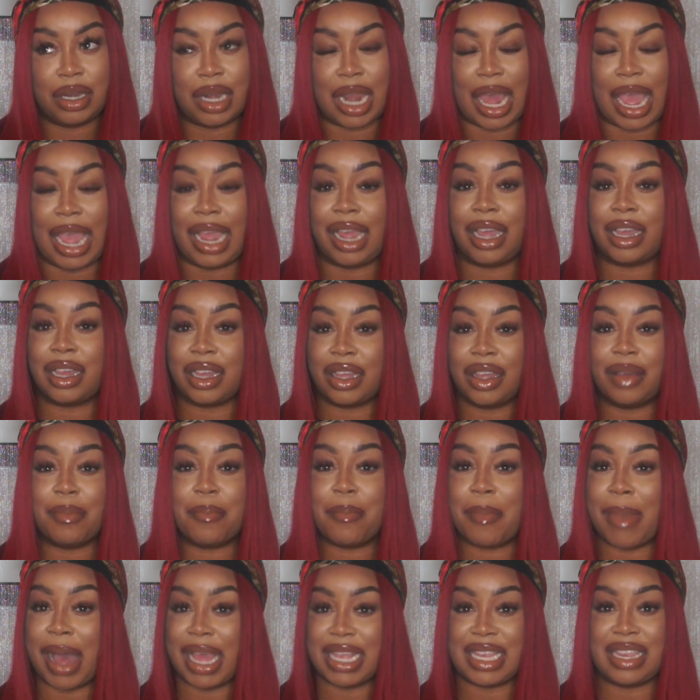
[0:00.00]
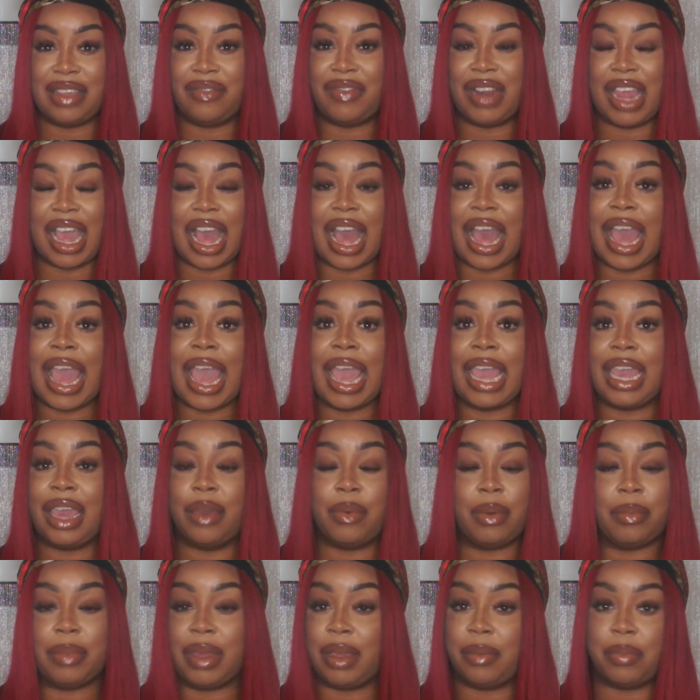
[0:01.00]
Like, massively. I
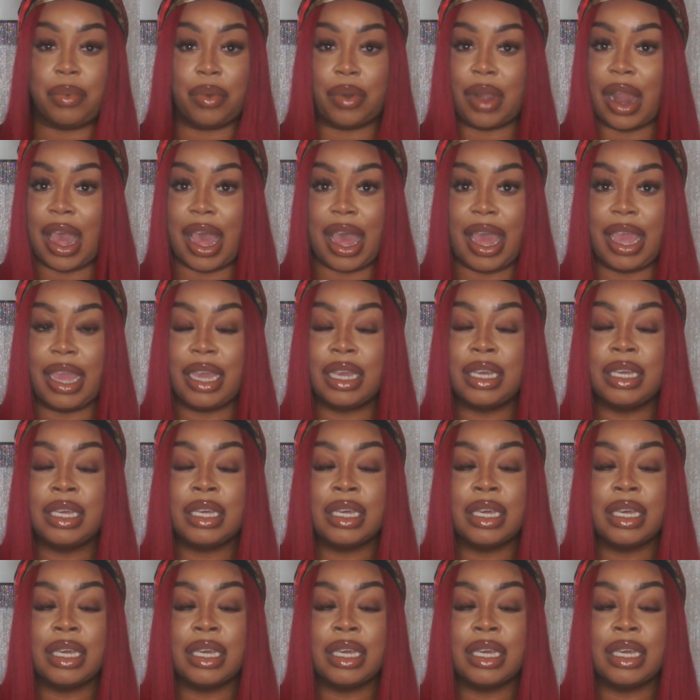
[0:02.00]
hate when people lie.